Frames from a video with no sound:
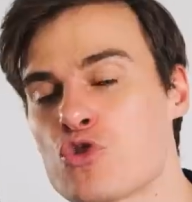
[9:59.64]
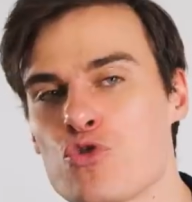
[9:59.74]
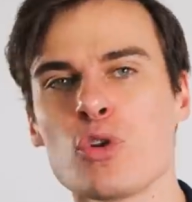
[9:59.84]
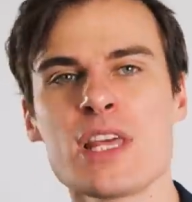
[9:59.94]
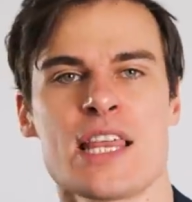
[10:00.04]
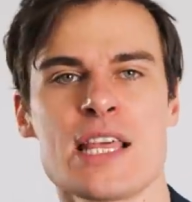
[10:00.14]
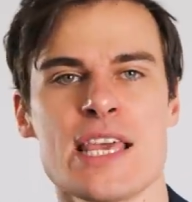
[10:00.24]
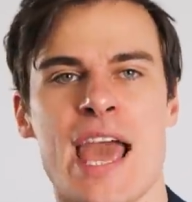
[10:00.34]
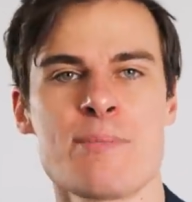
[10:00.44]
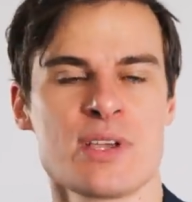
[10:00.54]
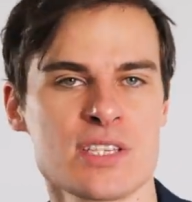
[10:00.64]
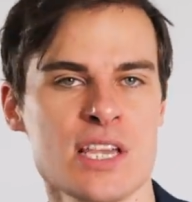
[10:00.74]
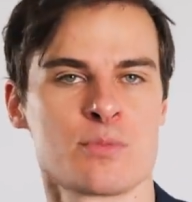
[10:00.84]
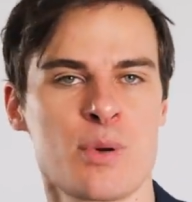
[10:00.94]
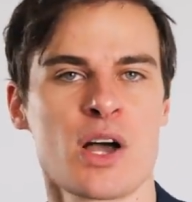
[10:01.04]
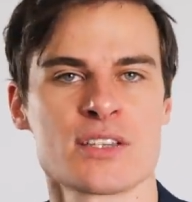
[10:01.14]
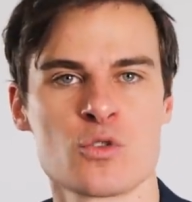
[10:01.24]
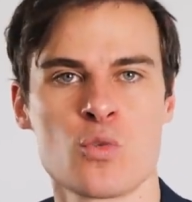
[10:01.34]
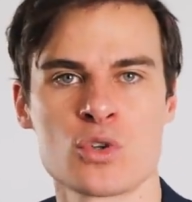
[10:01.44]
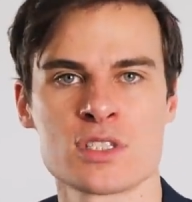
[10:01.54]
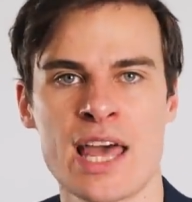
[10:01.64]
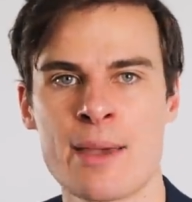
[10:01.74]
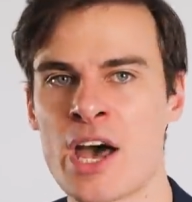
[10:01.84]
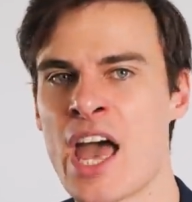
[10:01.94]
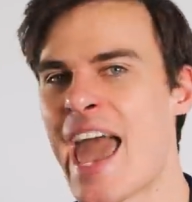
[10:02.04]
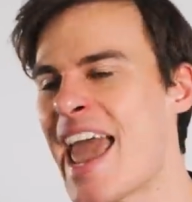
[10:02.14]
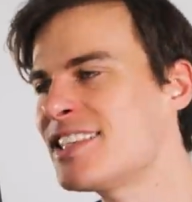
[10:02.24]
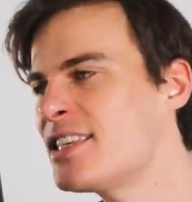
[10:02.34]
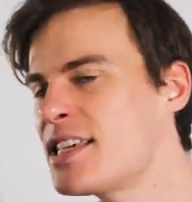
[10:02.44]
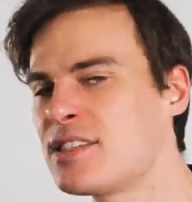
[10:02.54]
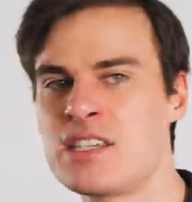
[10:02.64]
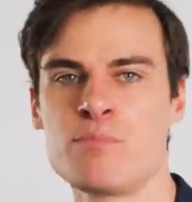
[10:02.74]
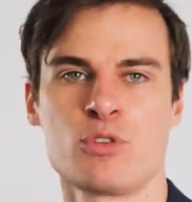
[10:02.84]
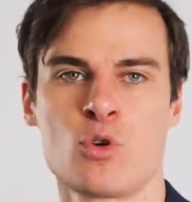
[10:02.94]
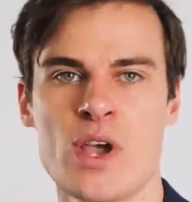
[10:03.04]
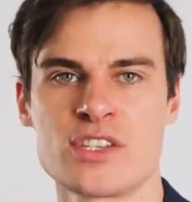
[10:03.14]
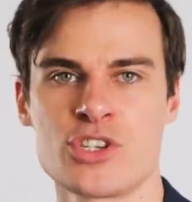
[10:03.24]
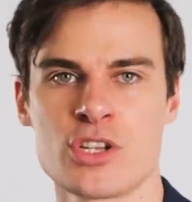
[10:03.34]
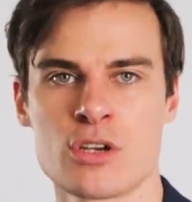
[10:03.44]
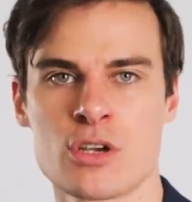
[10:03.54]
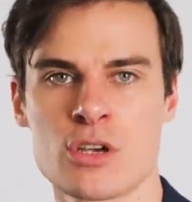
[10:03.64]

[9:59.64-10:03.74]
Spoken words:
truly think the ABC is biased towards Labour, answer this simple question.